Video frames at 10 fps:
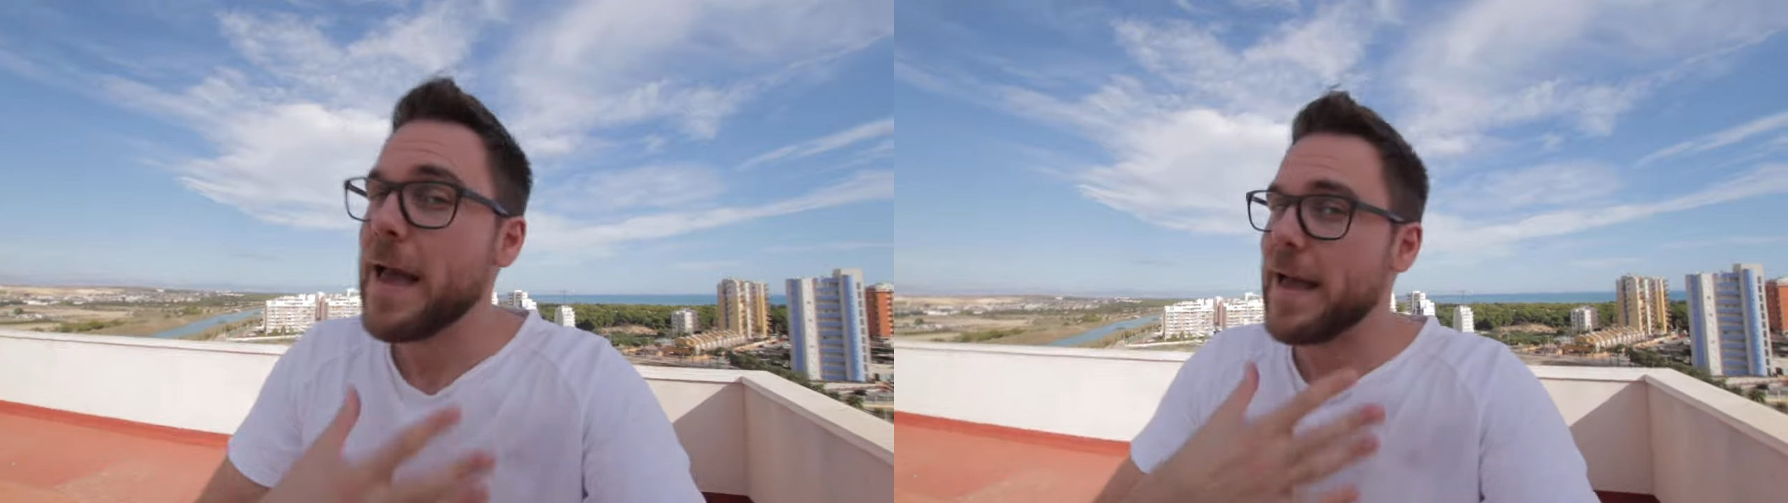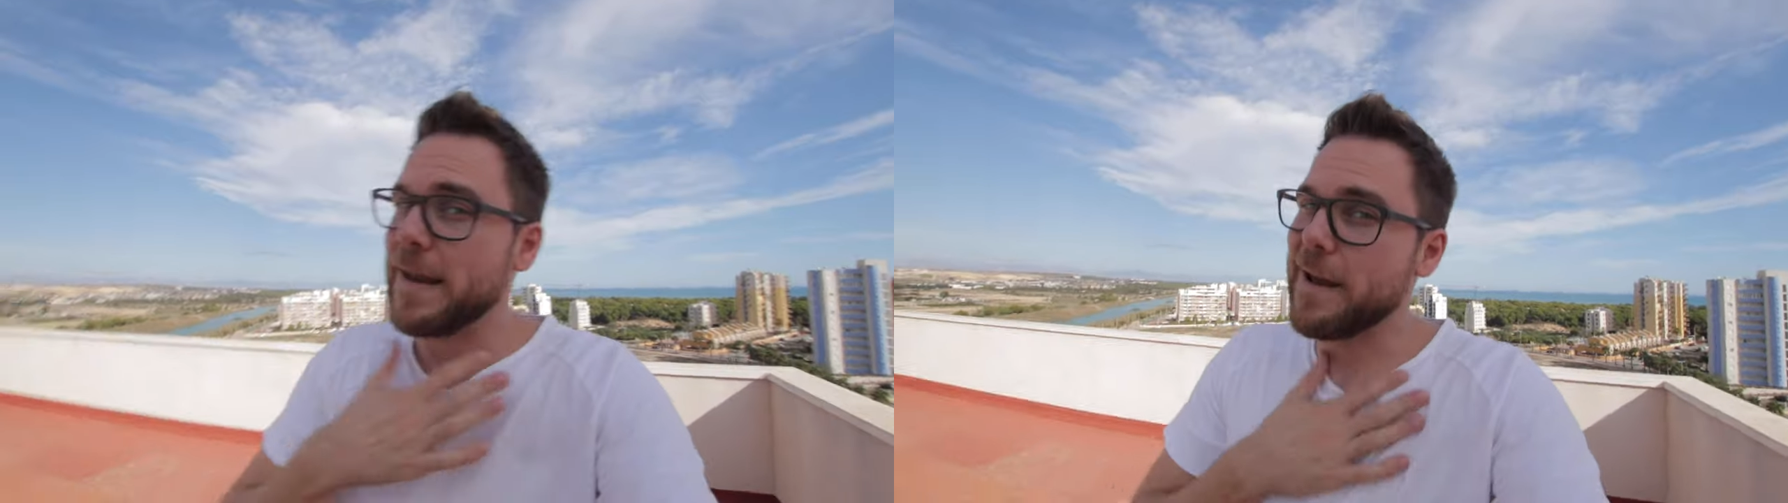
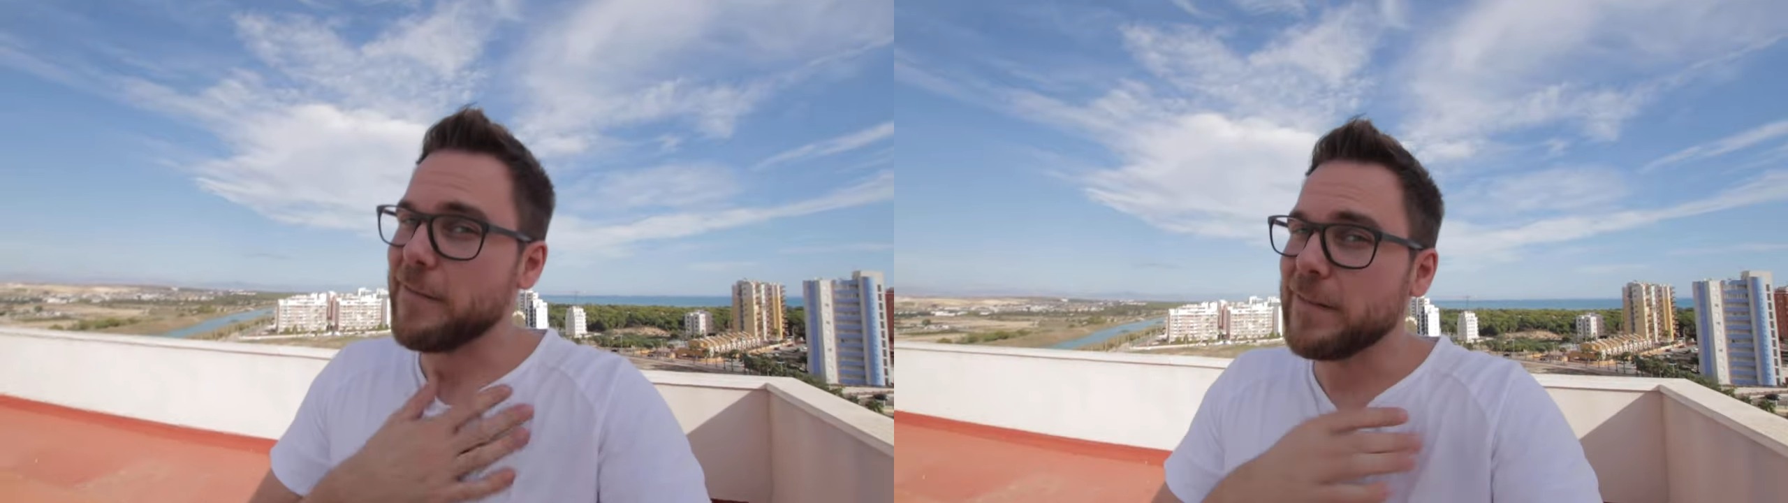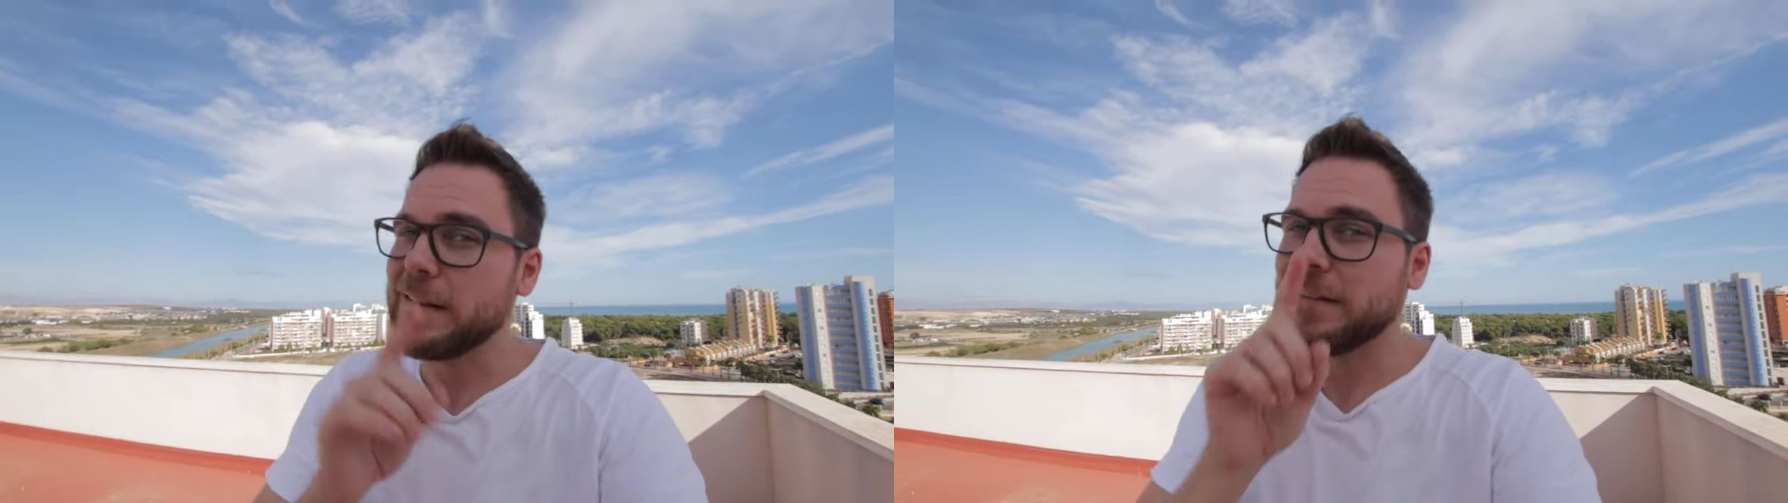and
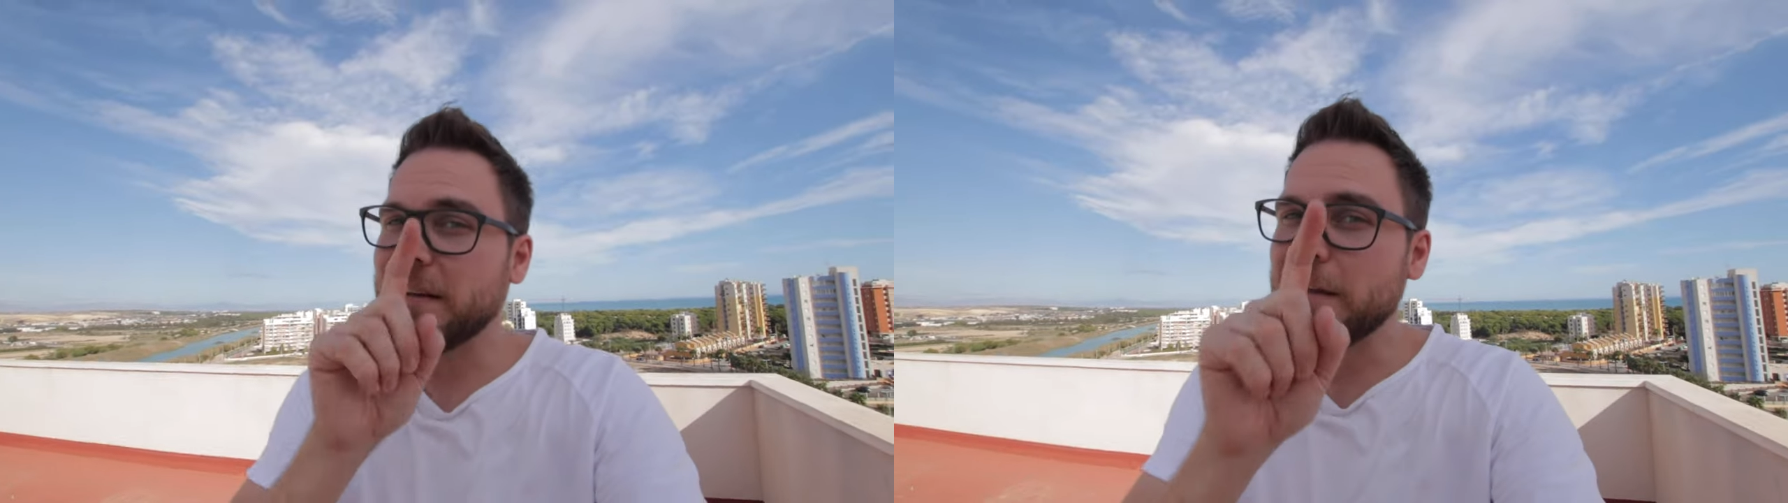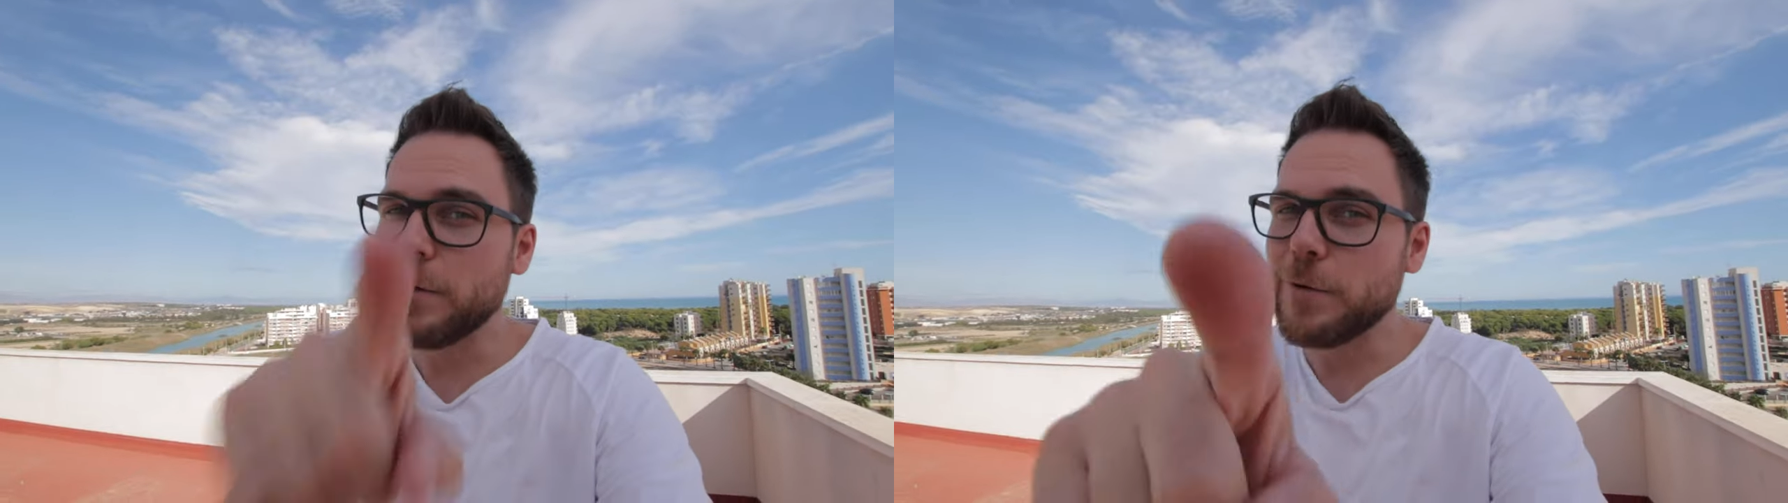I'll
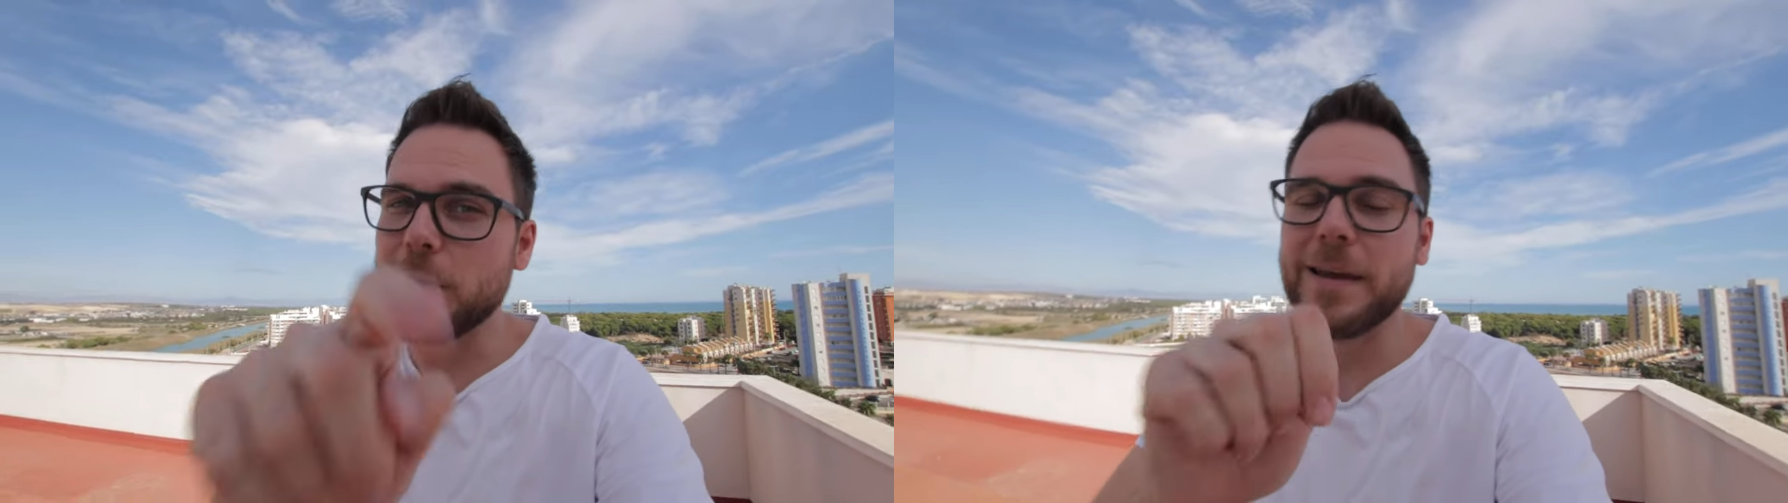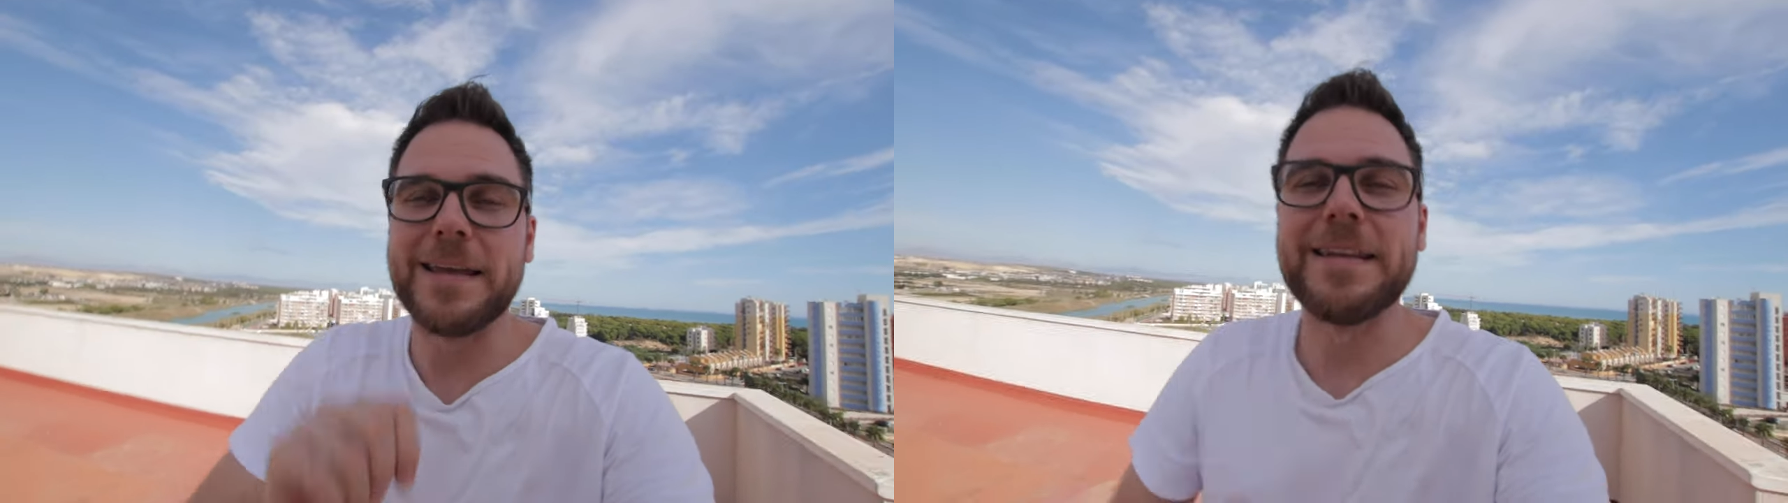see you
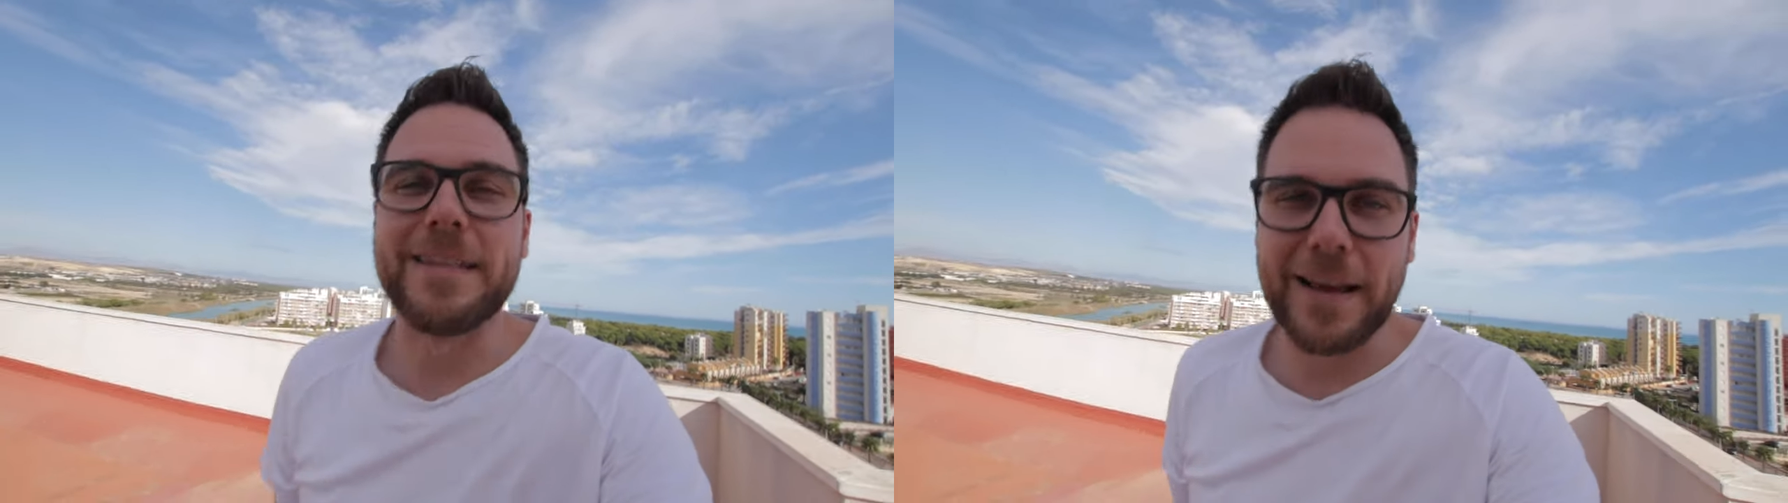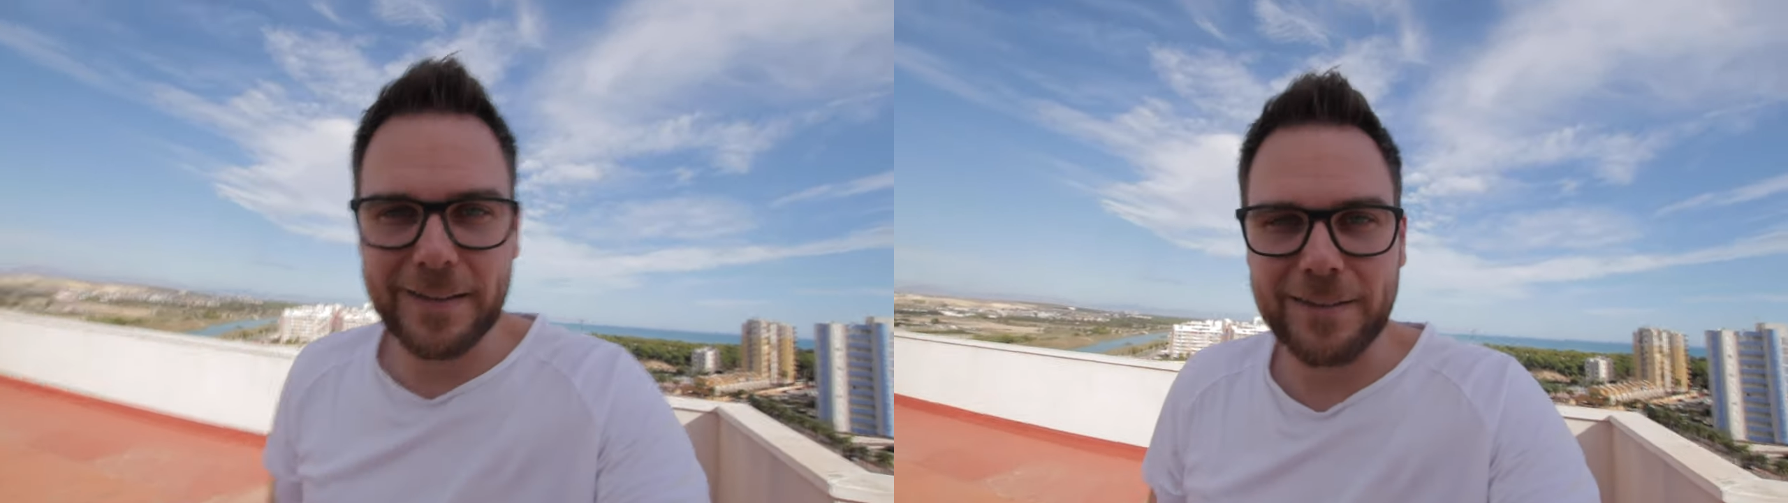in the
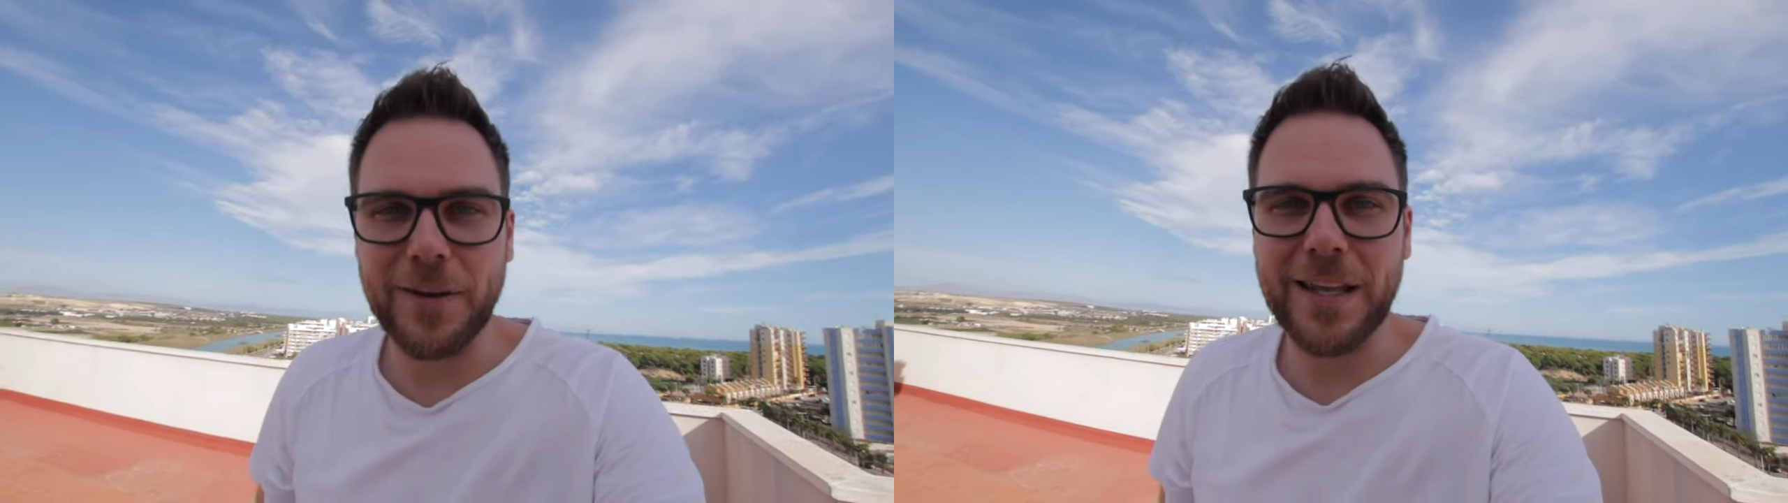next